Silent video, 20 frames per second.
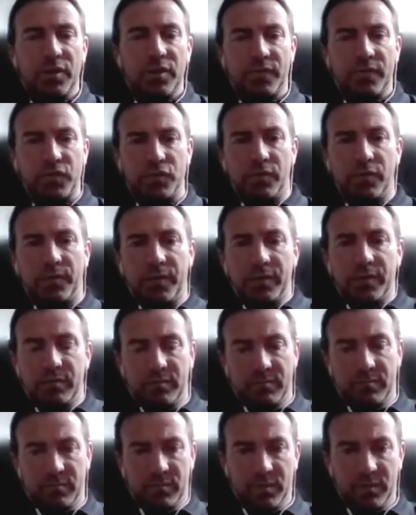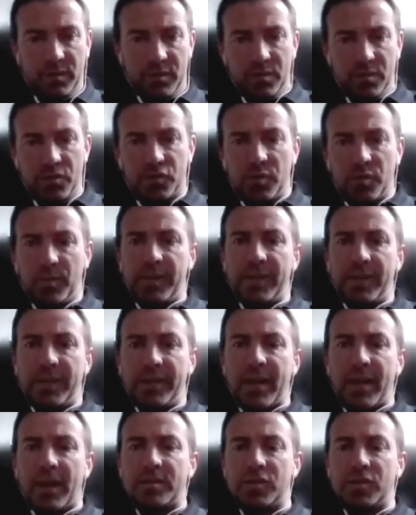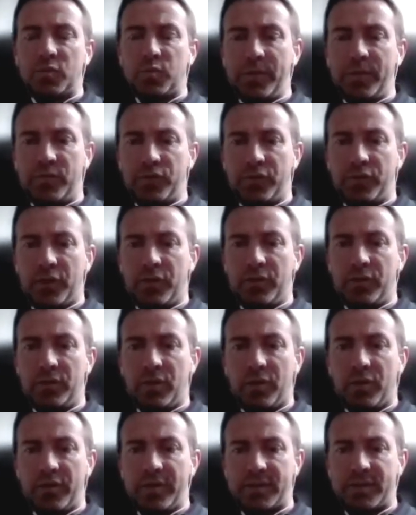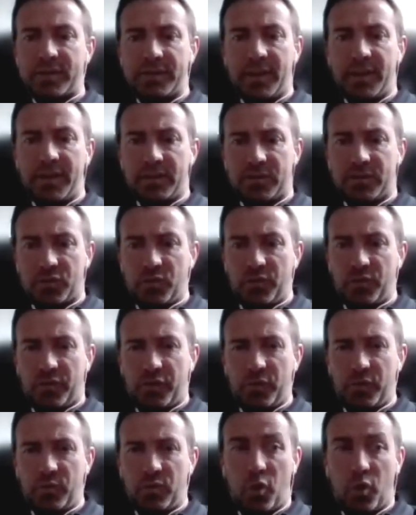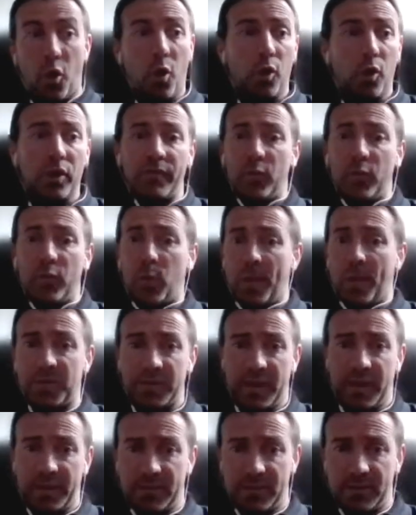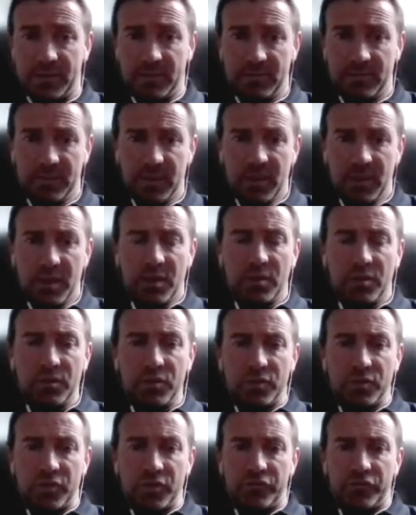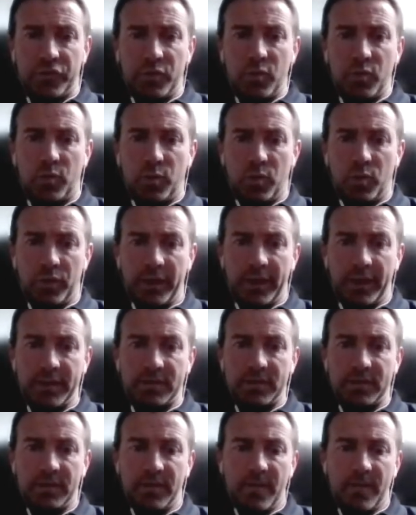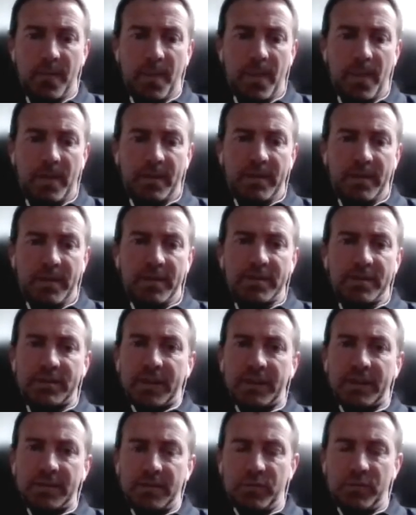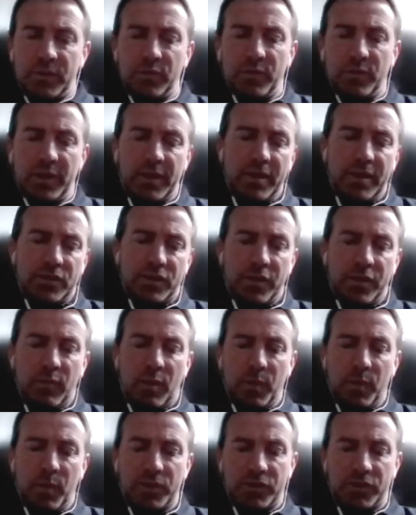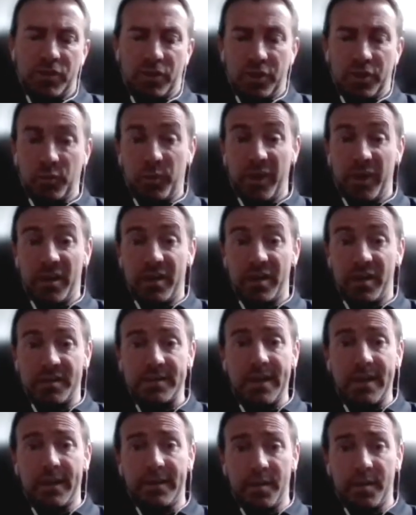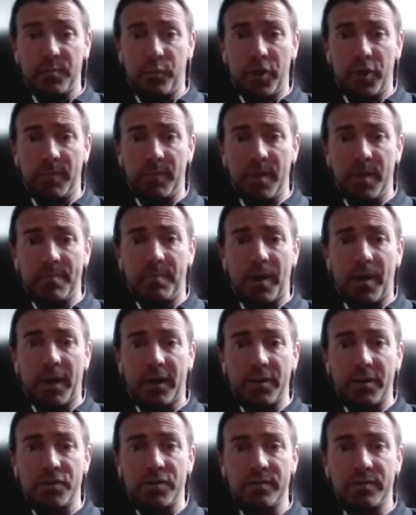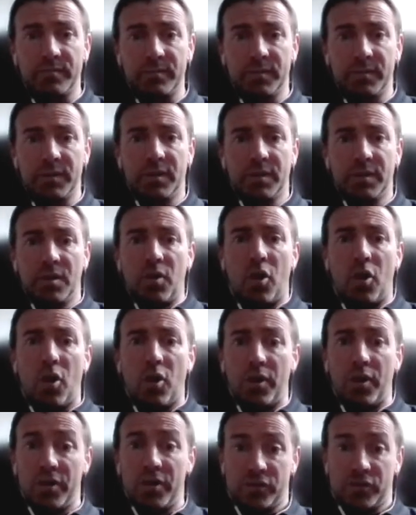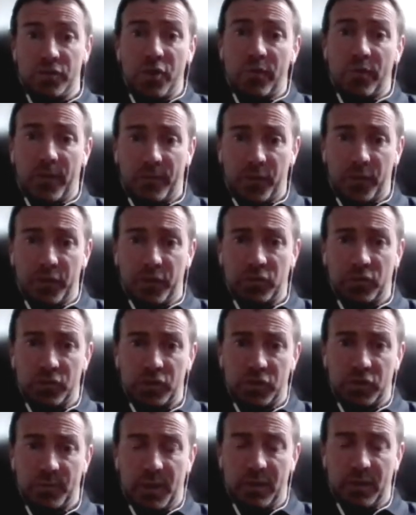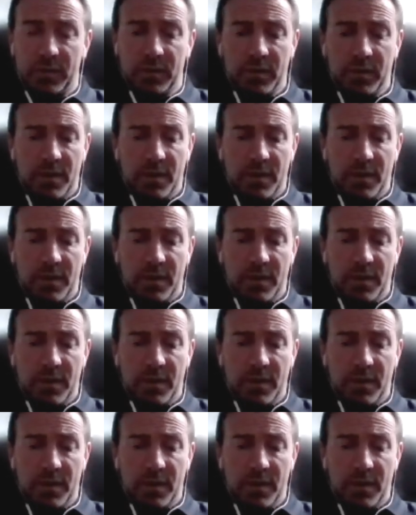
of stuff. And some of the analysis we've done on the sales going through all of the websites using TrueQuote is 60. Initially, when we started, we had a standard and premium package as an offer for the customer.